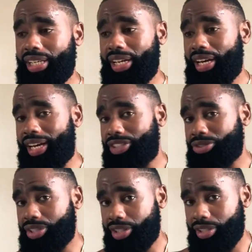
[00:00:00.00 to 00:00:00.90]
natural
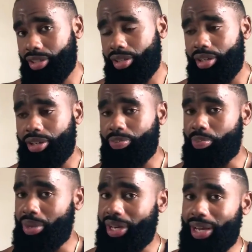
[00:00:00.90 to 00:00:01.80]
hair,
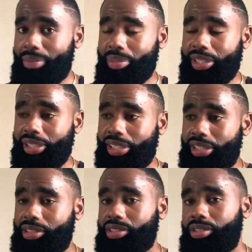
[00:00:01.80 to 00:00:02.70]
men that might like,